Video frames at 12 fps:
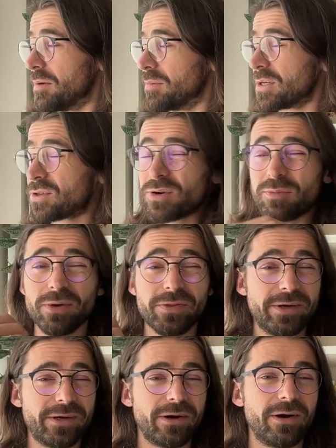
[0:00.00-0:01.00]
not sure about
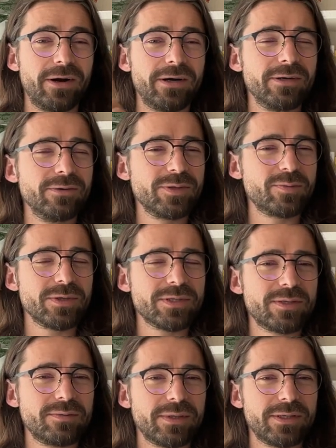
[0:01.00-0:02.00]
the car that was
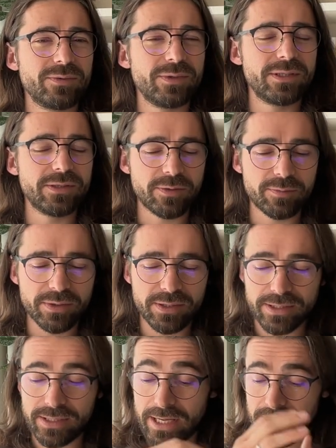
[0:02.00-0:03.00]
passing by the window,
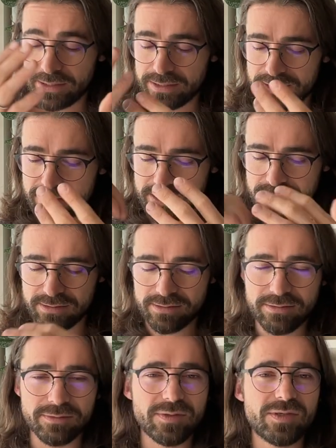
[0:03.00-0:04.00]
but yeah, let's
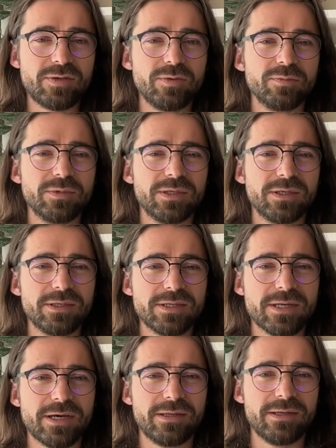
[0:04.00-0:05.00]
uh, assume that
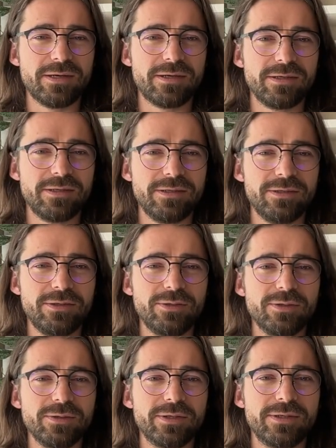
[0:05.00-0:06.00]
it's not there and
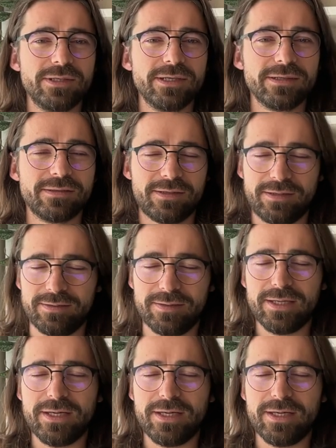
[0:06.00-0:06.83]
you heard nothing.